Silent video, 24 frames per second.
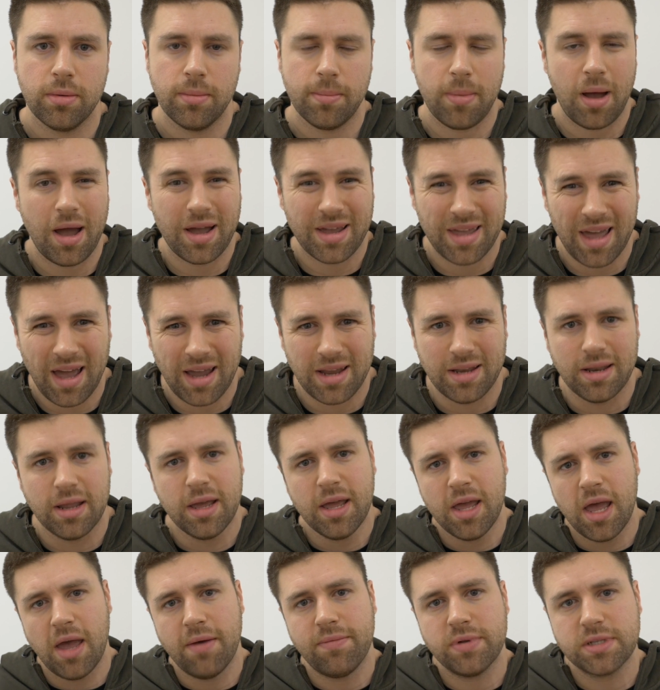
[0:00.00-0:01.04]
But again,
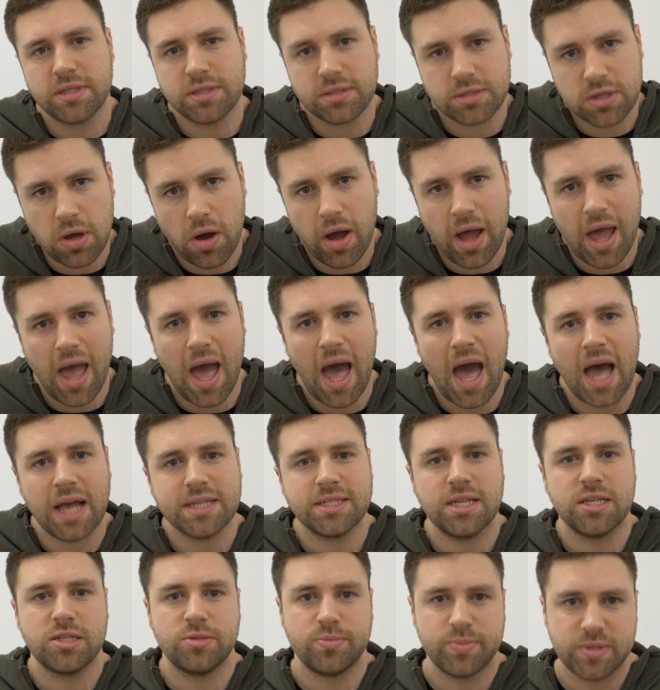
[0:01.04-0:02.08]
if a diet
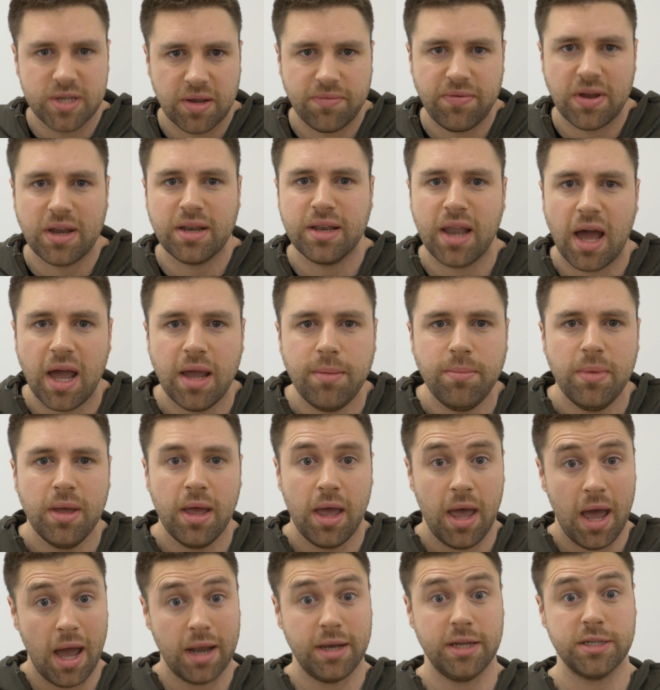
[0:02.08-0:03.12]
has a specific name
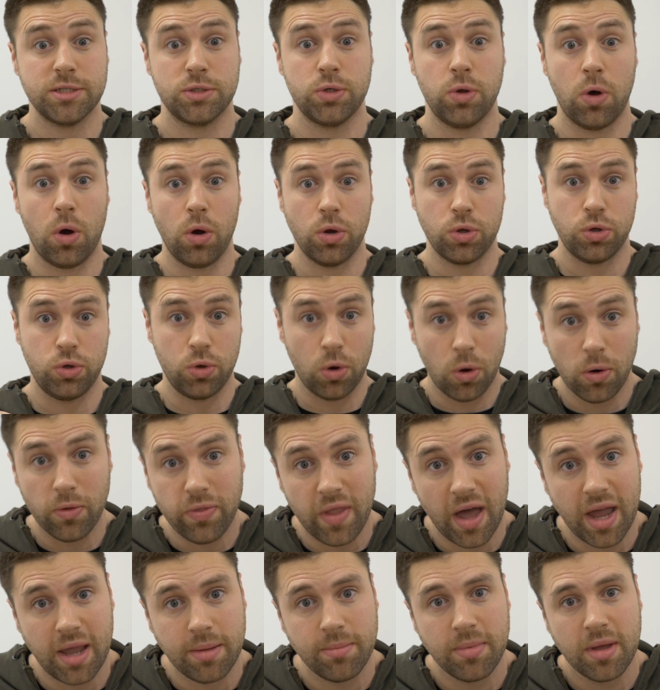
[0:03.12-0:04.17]
and it's not your
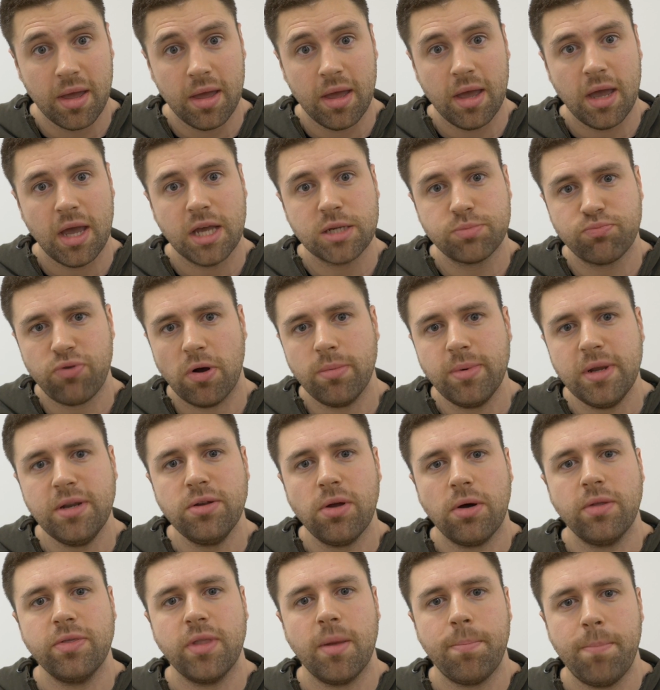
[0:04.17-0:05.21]
name, it's probably
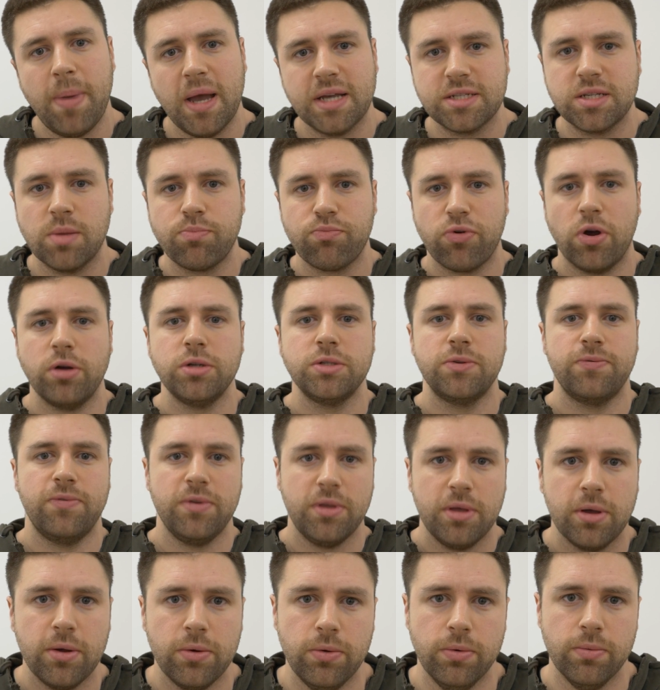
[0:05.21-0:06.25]
not the best approach for
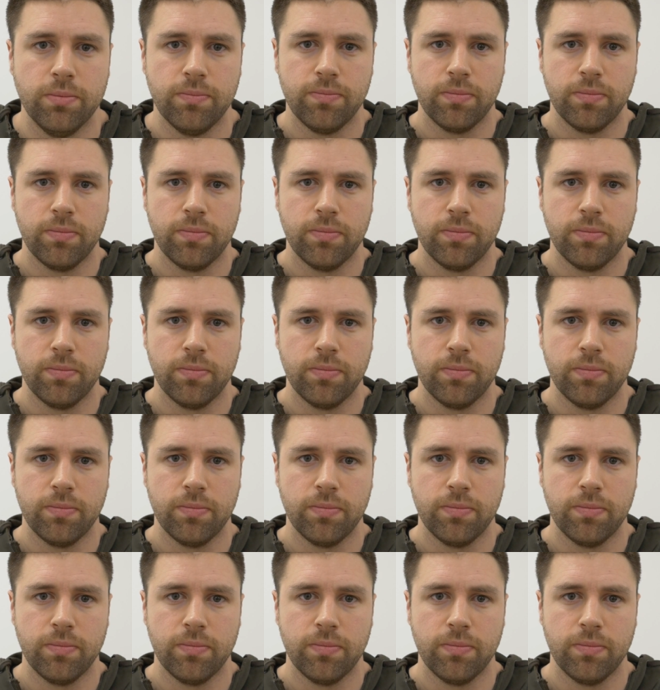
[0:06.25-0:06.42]
you.